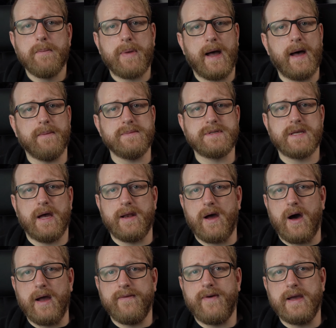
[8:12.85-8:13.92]
perhaps an
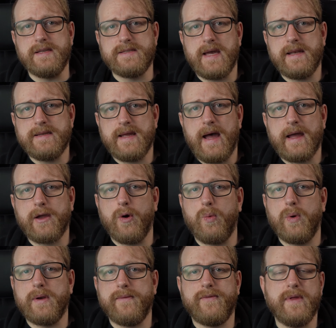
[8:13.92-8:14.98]
Hifi Zen DAC or
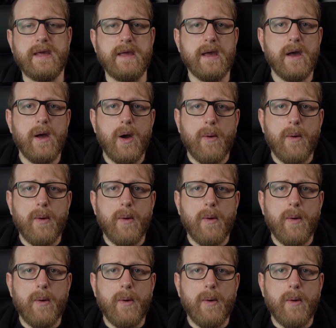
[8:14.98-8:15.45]
one of the